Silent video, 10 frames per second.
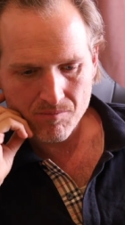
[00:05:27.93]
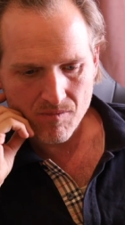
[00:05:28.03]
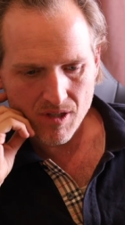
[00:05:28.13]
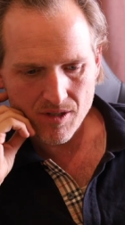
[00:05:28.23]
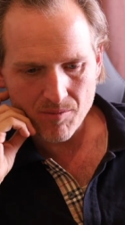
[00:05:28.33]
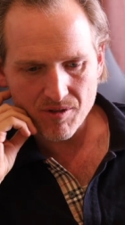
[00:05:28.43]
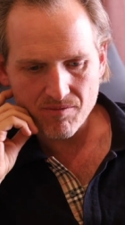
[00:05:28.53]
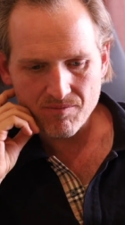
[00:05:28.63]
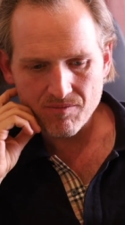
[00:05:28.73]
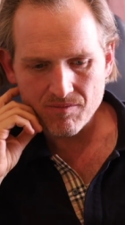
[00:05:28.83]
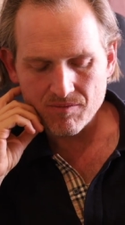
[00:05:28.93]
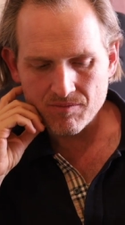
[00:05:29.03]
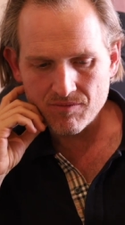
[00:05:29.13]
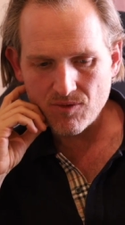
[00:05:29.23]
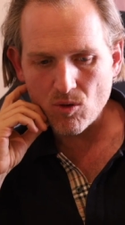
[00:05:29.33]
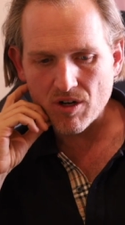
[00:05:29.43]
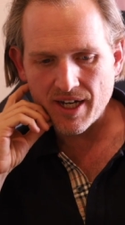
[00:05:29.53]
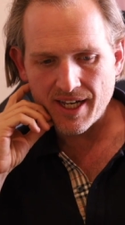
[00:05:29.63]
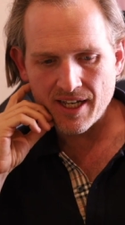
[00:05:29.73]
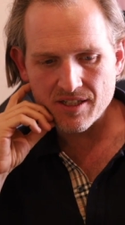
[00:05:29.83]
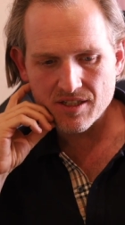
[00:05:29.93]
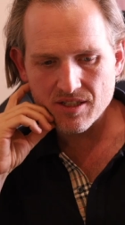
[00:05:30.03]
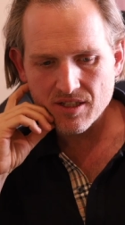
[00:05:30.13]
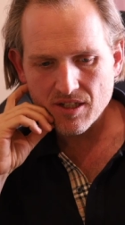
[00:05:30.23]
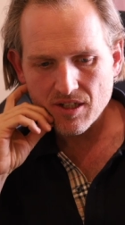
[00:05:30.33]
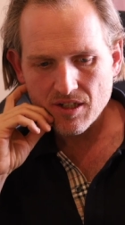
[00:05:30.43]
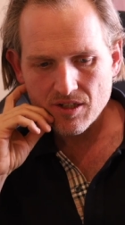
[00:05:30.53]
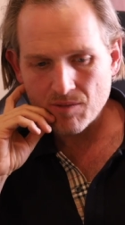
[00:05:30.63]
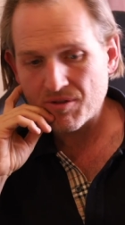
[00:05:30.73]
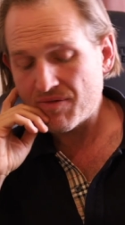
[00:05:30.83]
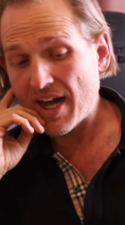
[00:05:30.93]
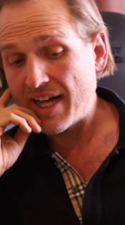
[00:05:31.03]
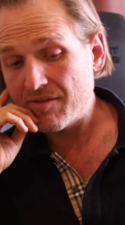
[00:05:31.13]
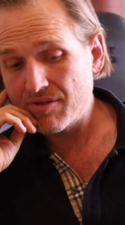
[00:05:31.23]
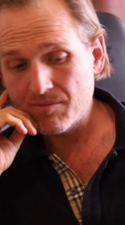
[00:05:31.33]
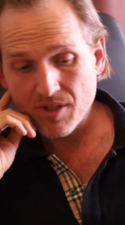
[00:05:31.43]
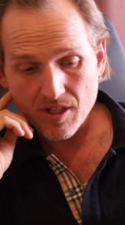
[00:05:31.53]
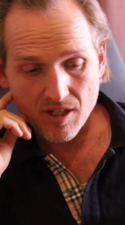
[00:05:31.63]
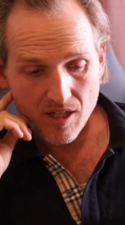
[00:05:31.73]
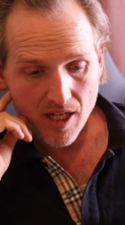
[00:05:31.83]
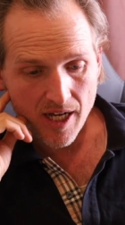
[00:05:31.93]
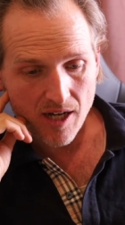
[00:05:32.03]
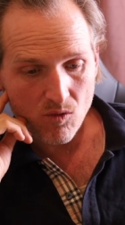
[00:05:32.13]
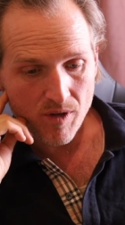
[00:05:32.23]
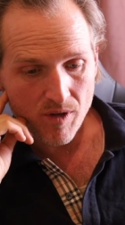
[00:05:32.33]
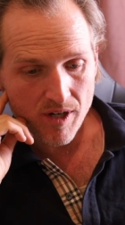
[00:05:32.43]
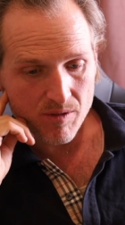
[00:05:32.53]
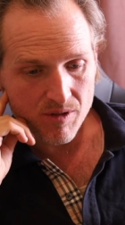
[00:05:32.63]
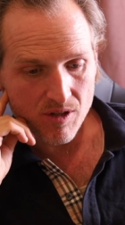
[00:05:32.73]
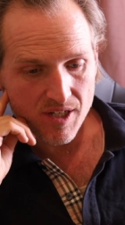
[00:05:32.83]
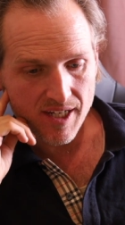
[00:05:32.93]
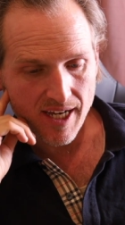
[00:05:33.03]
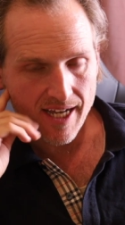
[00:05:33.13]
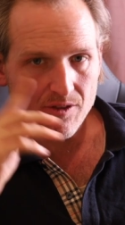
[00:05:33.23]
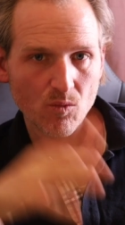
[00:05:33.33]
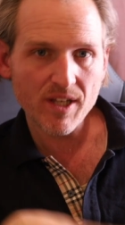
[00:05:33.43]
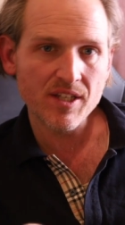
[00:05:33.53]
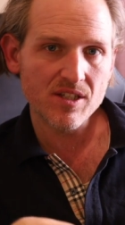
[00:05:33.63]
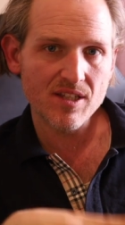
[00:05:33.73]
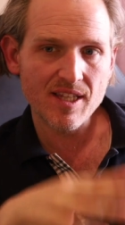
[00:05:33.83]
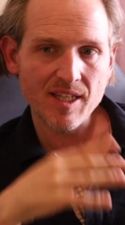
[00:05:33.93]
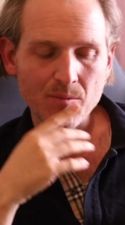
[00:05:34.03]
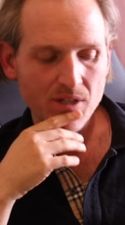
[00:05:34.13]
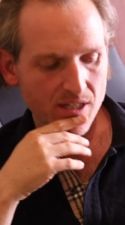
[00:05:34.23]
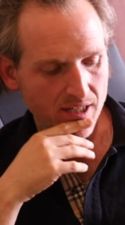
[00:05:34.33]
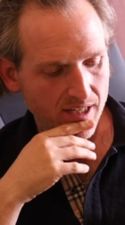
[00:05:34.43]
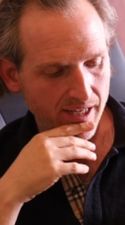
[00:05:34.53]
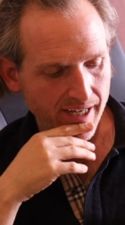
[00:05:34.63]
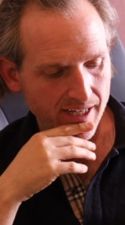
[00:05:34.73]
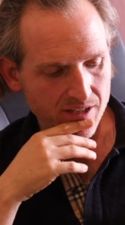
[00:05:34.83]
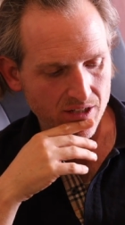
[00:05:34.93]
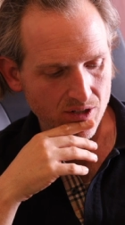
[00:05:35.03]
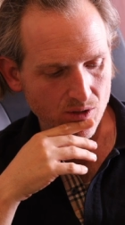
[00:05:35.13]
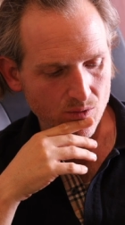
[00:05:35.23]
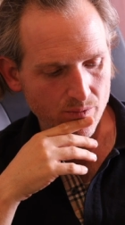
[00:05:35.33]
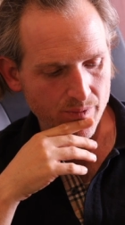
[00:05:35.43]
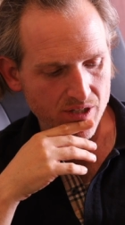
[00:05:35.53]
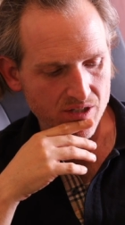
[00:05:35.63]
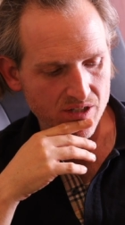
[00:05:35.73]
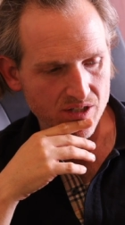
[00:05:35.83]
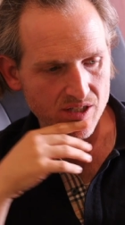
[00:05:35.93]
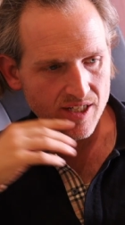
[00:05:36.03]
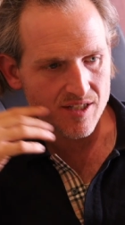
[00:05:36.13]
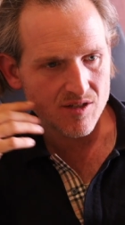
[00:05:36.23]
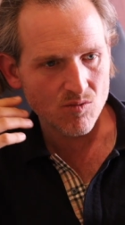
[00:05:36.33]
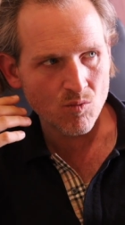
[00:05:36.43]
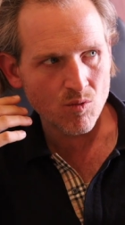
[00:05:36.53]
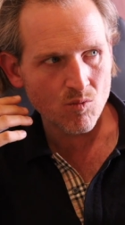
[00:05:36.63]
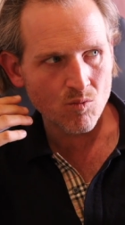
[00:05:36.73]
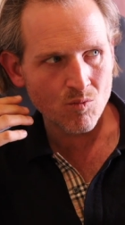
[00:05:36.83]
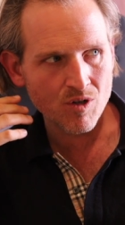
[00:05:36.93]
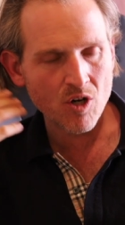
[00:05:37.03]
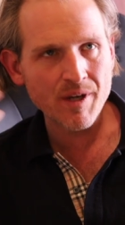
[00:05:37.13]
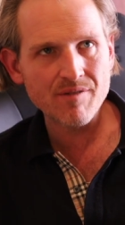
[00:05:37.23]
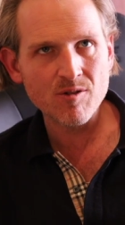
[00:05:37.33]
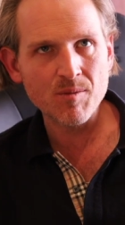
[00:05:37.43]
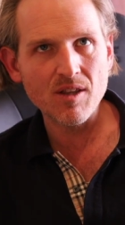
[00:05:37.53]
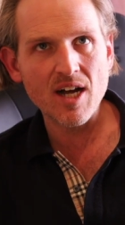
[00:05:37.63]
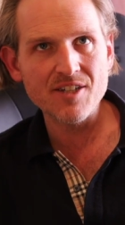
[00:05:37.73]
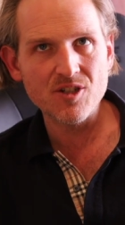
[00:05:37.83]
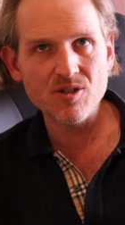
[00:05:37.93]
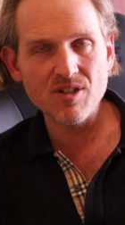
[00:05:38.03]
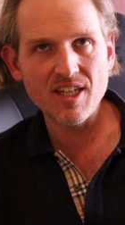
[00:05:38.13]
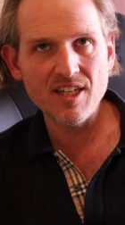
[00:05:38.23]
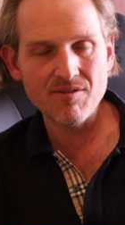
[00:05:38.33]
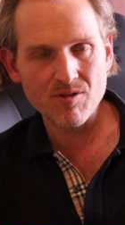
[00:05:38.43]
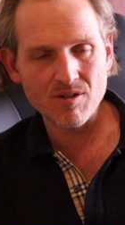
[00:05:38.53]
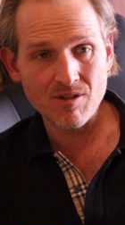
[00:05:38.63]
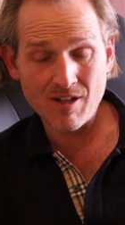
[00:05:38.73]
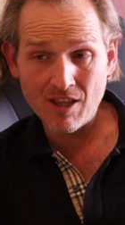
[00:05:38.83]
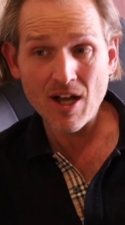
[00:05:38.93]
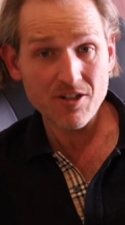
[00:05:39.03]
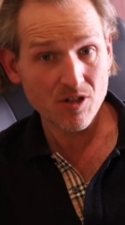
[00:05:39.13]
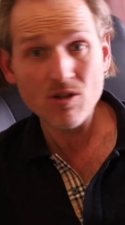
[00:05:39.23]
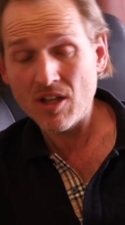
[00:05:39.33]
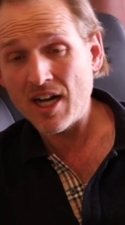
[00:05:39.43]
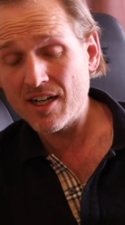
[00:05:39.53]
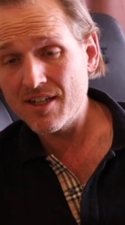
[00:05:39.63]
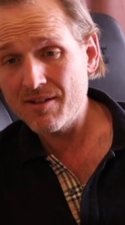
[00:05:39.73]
number four, I guess, number five, uh, where we were looking at the witness theme. And you know, this is it's we're going from a logical key for a logical lock